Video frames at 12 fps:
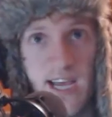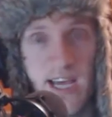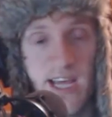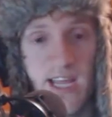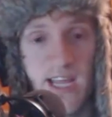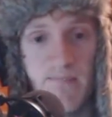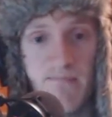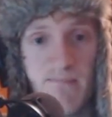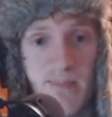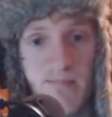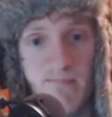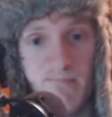and
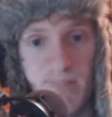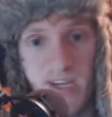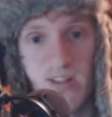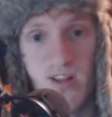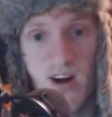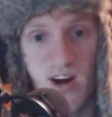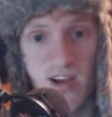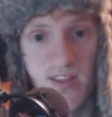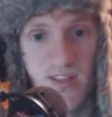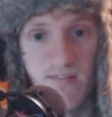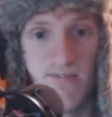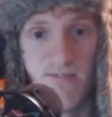be a lock
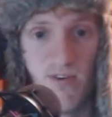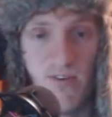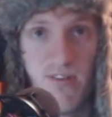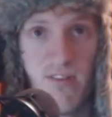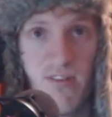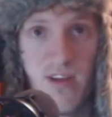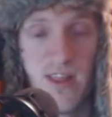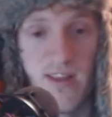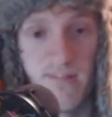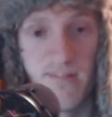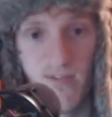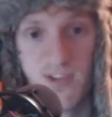in that
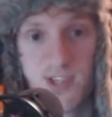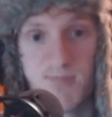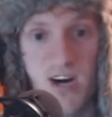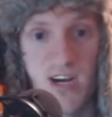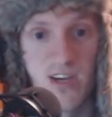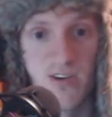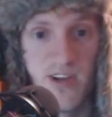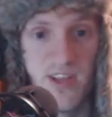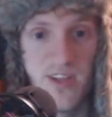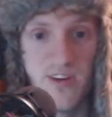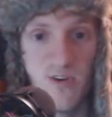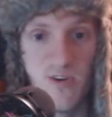4th spot going
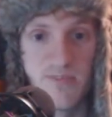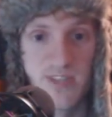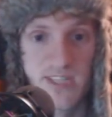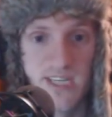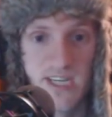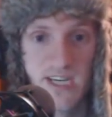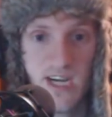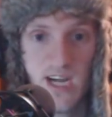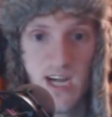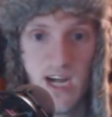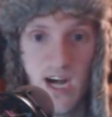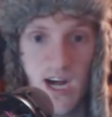into Homestead.
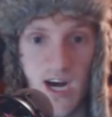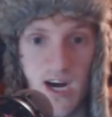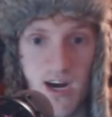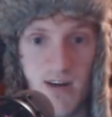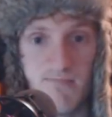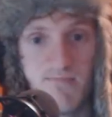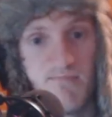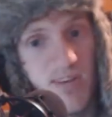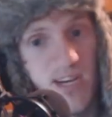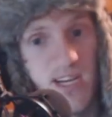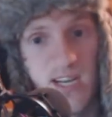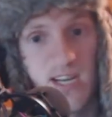
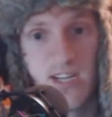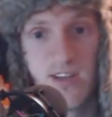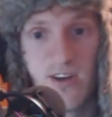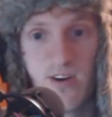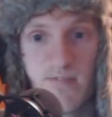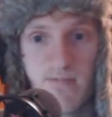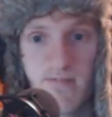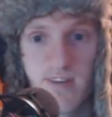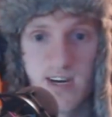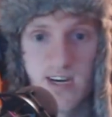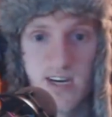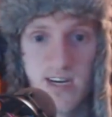But you know,
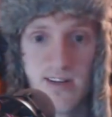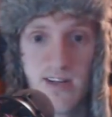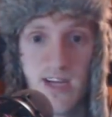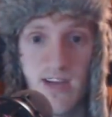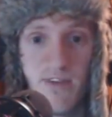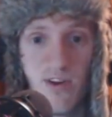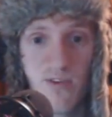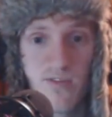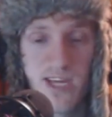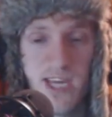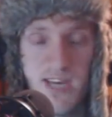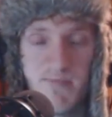if you
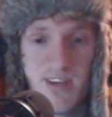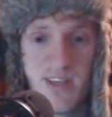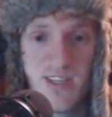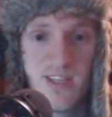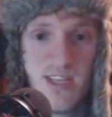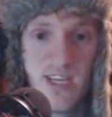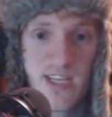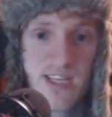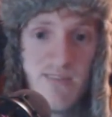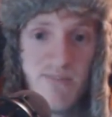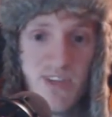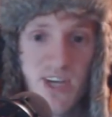don't keep in
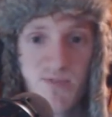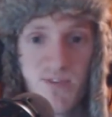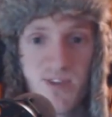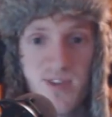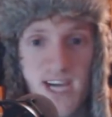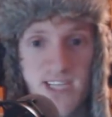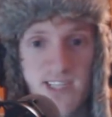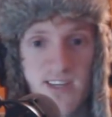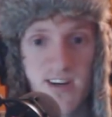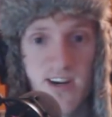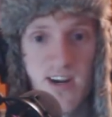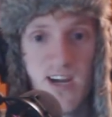touch with
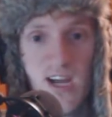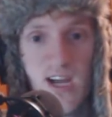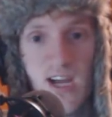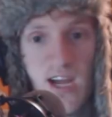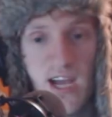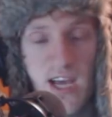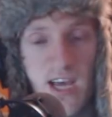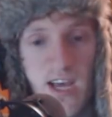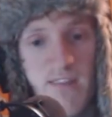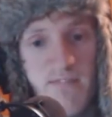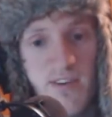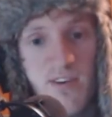NASCAR,
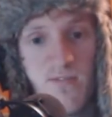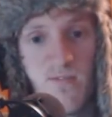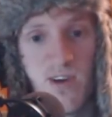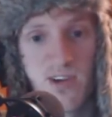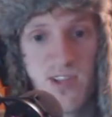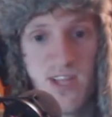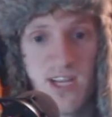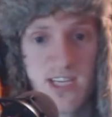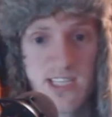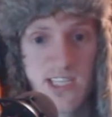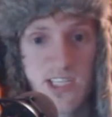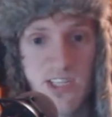and if you don't watch the
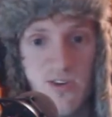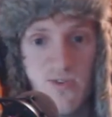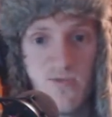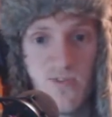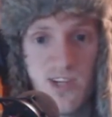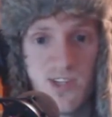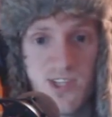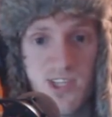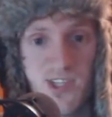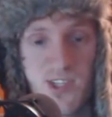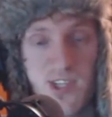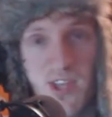next 2
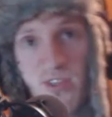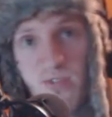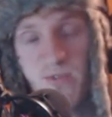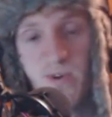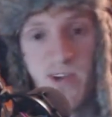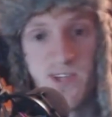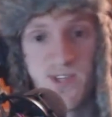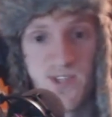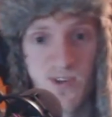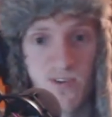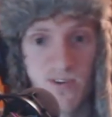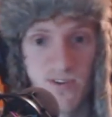races and 3
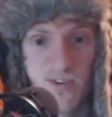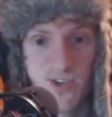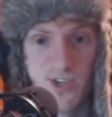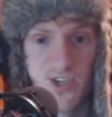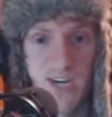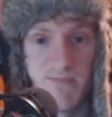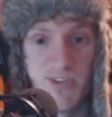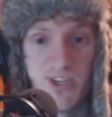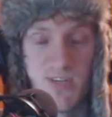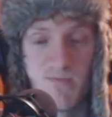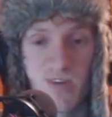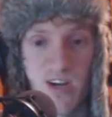races going into the
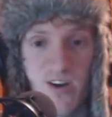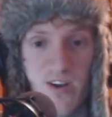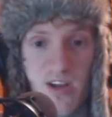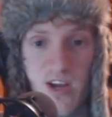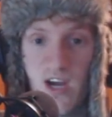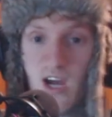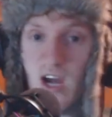championship round,